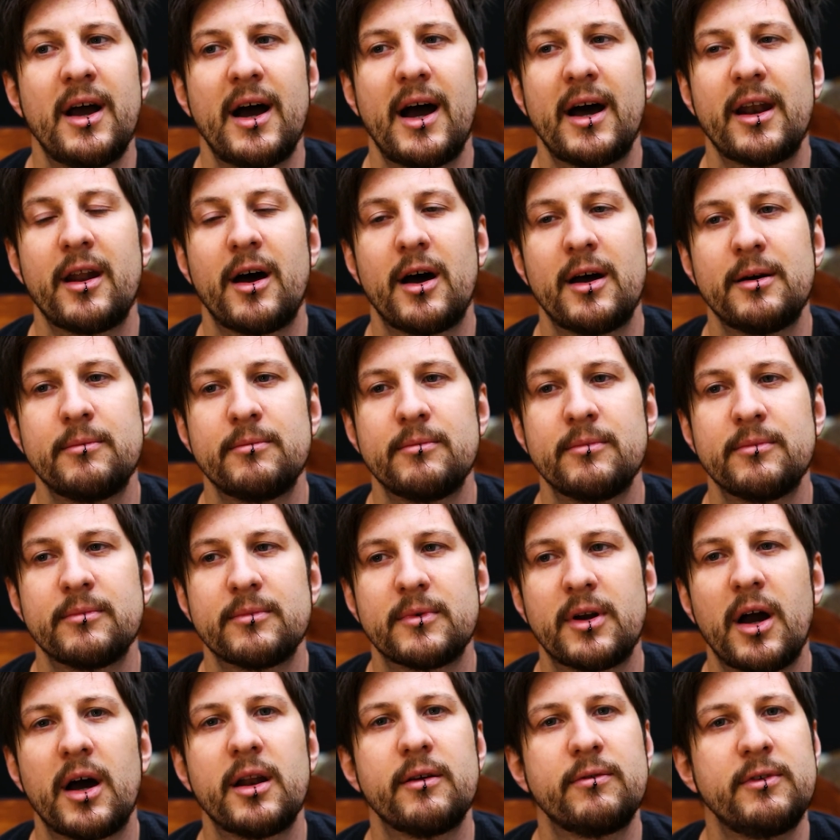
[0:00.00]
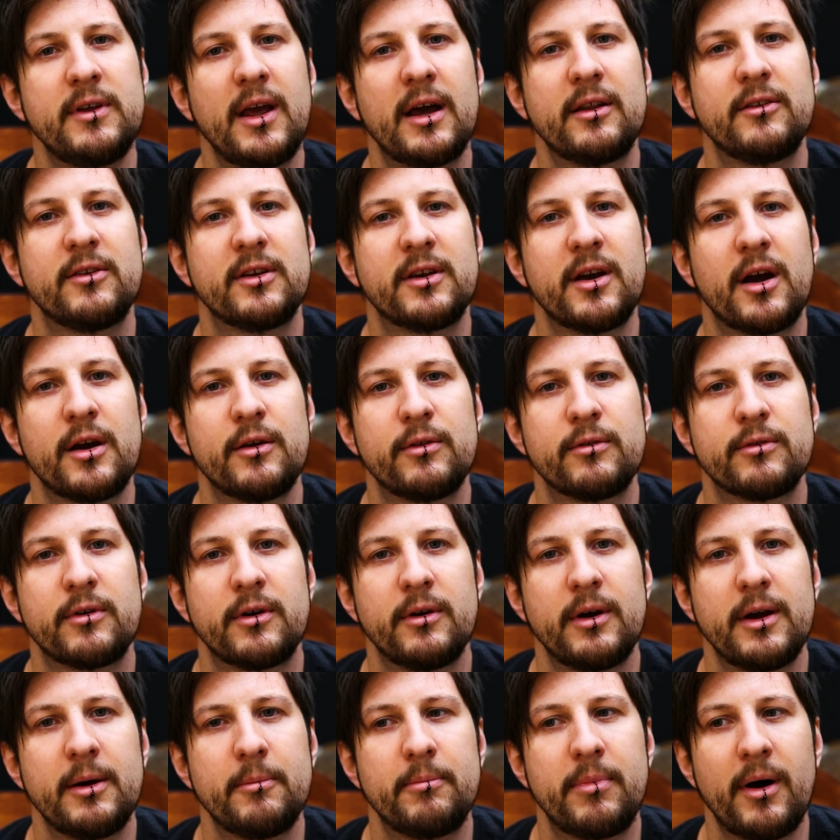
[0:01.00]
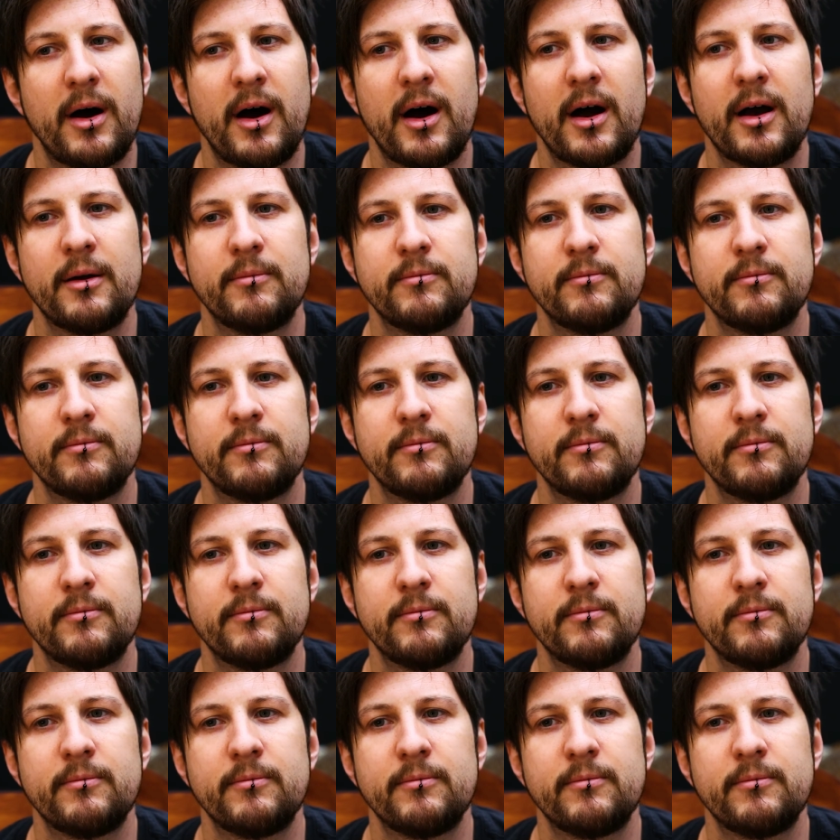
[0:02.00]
and I'm kind of yet to go through it, but